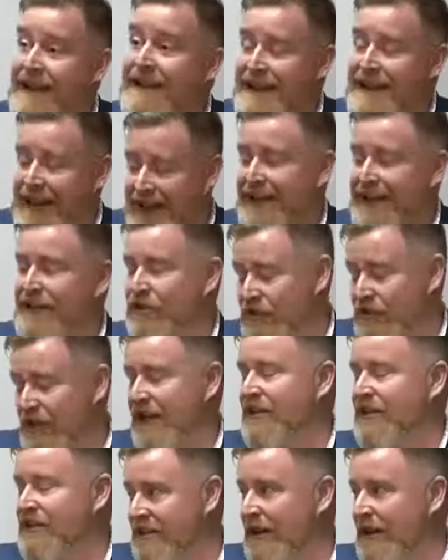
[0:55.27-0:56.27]
it can
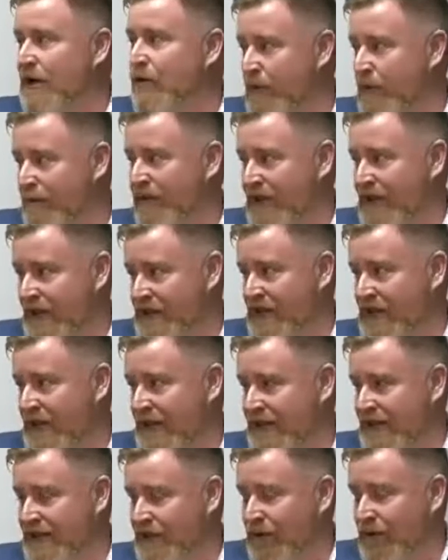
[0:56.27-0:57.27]
change the outcome for that
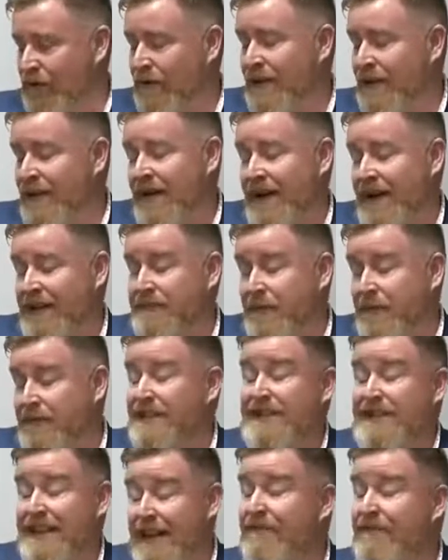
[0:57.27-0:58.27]
child. So I
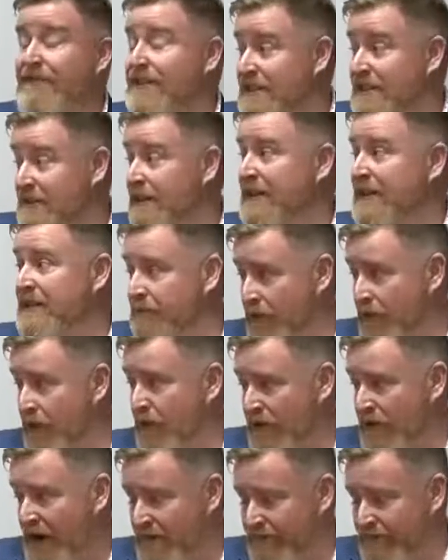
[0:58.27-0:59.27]
suppose it's an evidence-based
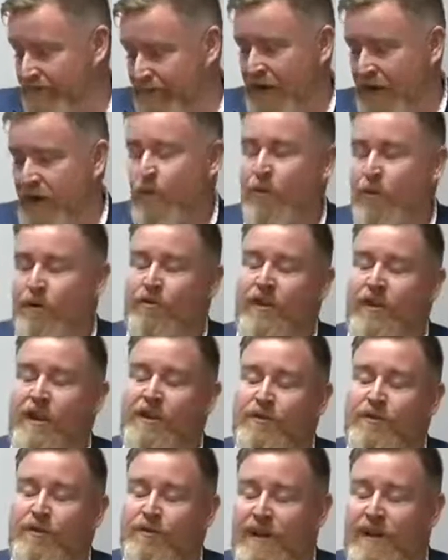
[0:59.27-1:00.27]
programme. We're
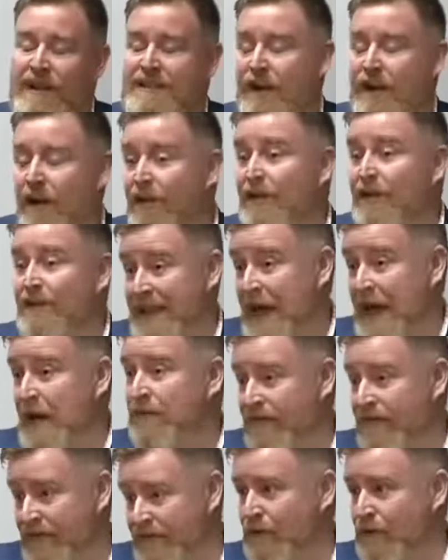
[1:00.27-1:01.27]
trying to address all those
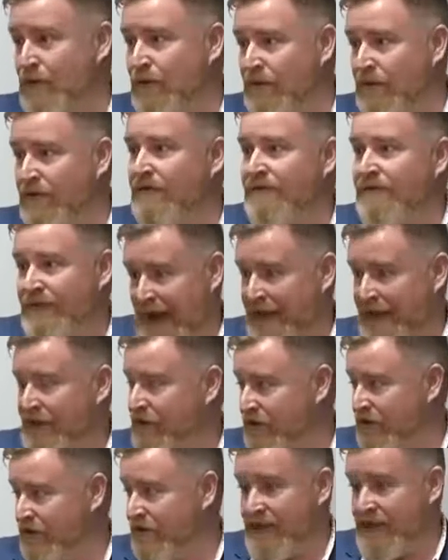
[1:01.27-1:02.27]
out-of-school
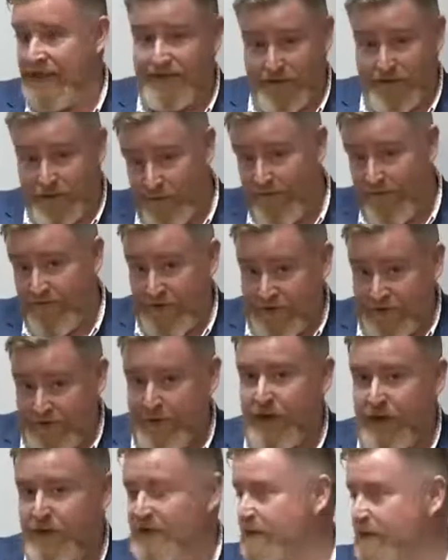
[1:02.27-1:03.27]
factors that some of the
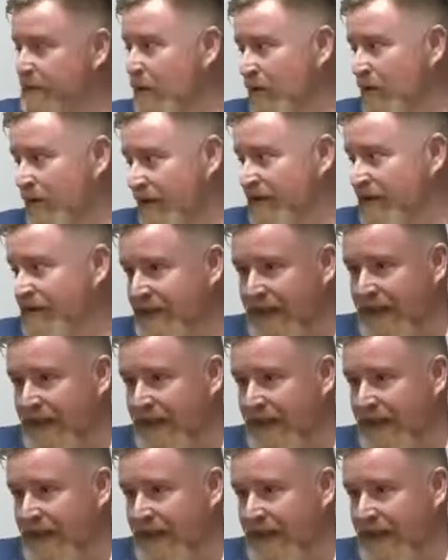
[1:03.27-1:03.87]
speakers have spoken here